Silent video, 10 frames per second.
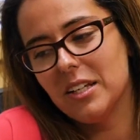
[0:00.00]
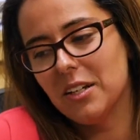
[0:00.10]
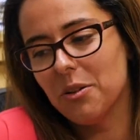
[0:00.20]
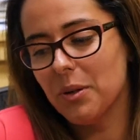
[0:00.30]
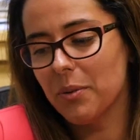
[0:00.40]
you
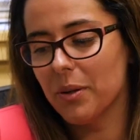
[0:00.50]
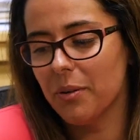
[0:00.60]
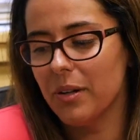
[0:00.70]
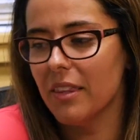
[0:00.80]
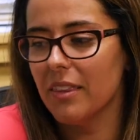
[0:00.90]
know, we work
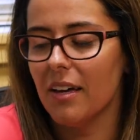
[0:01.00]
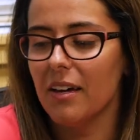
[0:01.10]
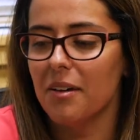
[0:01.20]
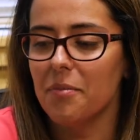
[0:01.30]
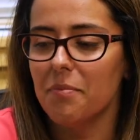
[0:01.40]
with
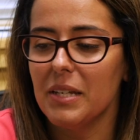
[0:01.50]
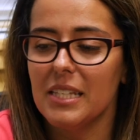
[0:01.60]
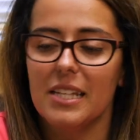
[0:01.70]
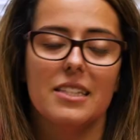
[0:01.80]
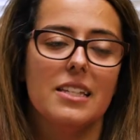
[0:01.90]

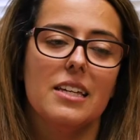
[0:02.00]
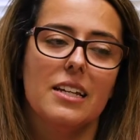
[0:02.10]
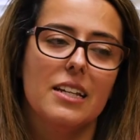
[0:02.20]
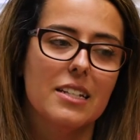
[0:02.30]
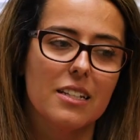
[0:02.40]
PTSD
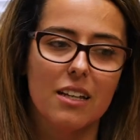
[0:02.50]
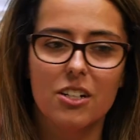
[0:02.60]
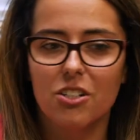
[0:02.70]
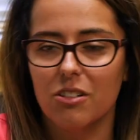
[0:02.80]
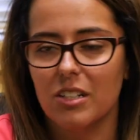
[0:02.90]
and
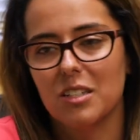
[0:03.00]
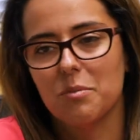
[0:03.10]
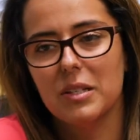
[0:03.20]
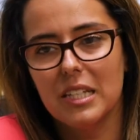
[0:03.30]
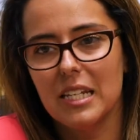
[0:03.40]
intellectual
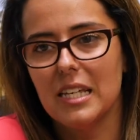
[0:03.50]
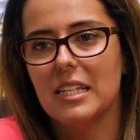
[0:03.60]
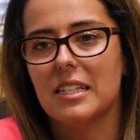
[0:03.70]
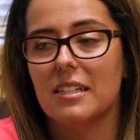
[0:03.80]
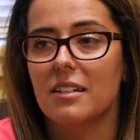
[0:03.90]

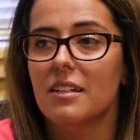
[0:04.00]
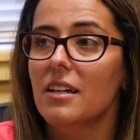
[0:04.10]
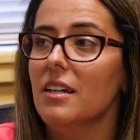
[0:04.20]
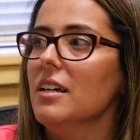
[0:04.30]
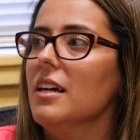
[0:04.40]
disabilities, and
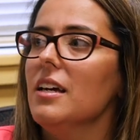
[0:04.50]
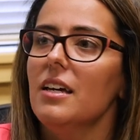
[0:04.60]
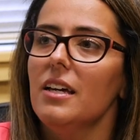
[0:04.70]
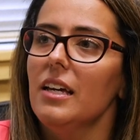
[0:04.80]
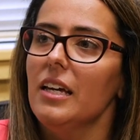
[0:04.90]

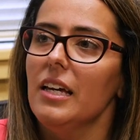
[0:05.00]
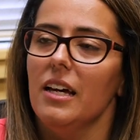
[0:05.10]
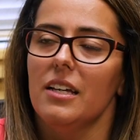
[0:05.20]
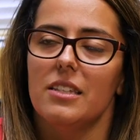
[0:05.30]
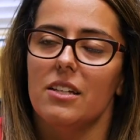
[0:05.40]

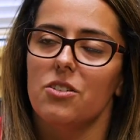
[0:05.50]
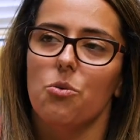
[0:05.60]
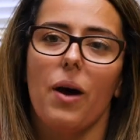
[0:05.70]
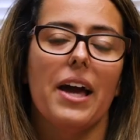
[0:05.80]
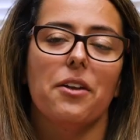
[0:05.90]
there's a
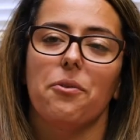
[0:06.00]
wide